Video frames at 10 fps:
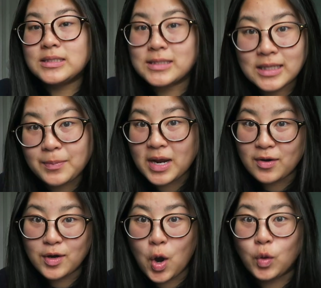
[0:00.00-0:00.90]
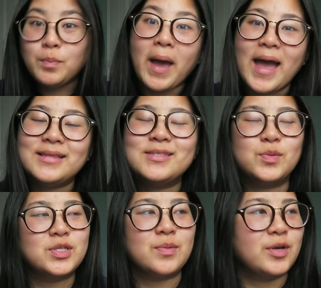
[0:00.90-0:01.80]
sleep in our own beds,
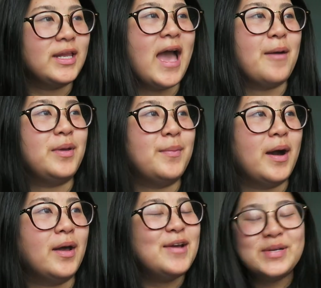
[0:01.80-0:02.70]
which I'm really happy about.